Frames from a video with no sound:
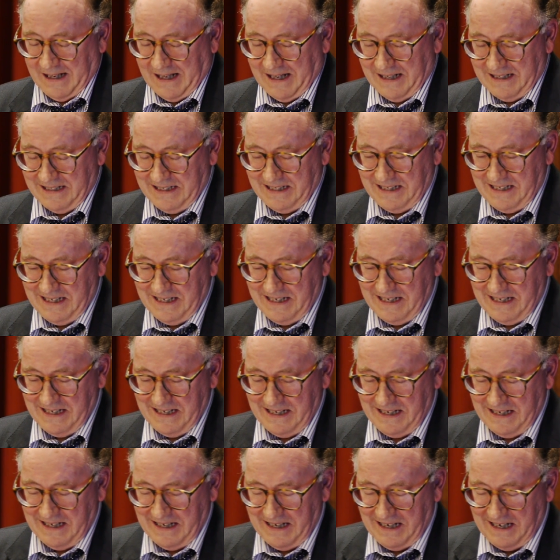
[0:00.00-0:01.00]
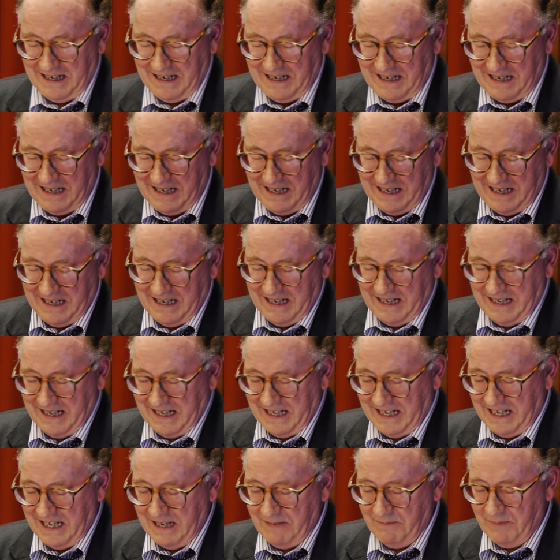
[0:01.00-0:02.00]
And he
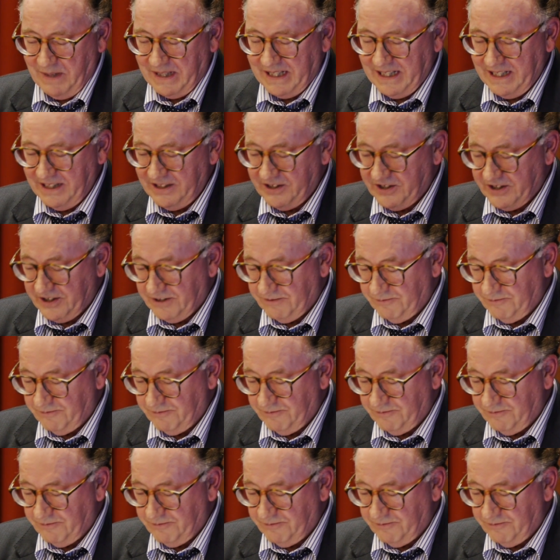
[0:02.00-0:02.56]
begins